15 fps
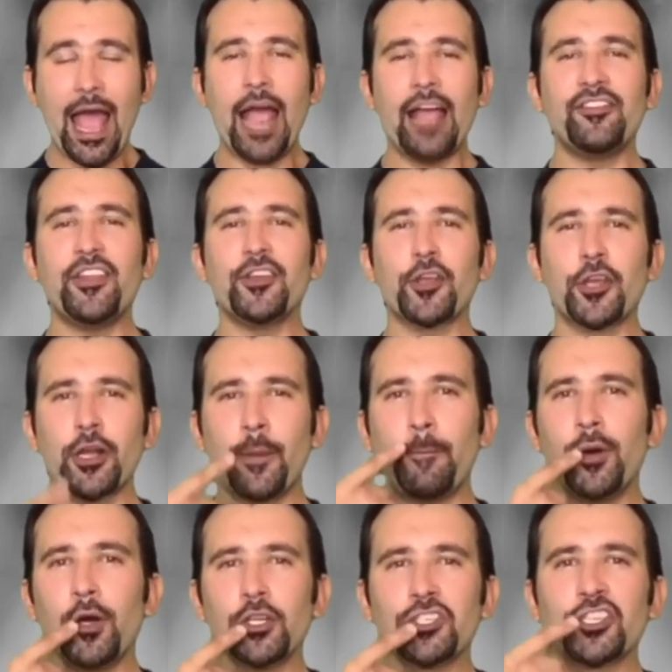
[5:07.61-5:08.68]
And then you're gonna
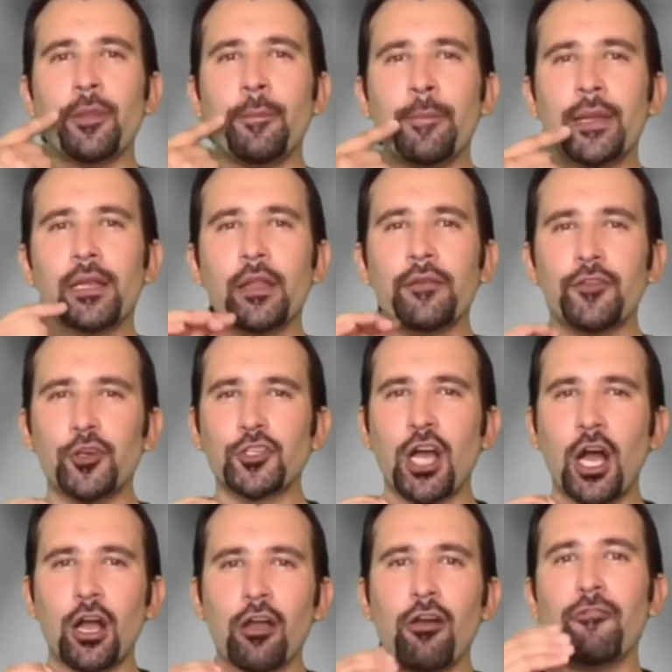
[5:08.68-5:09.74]
push the middle of your
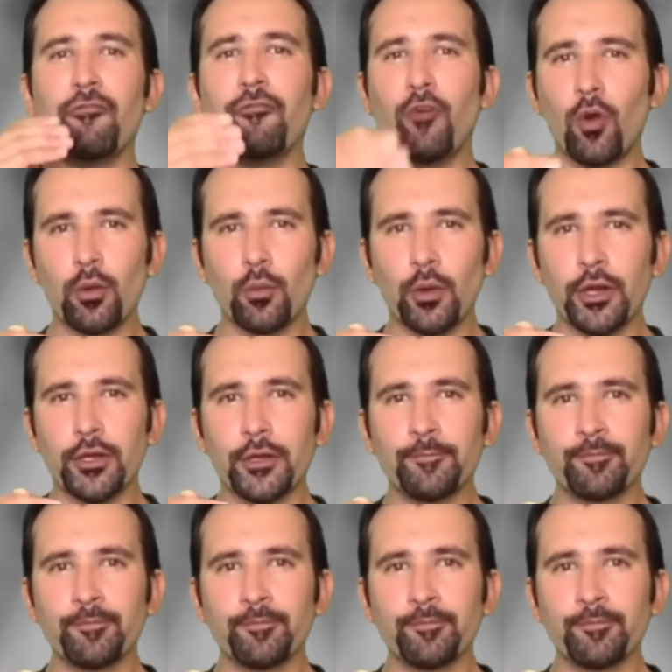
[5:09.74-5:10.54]
tongue forward.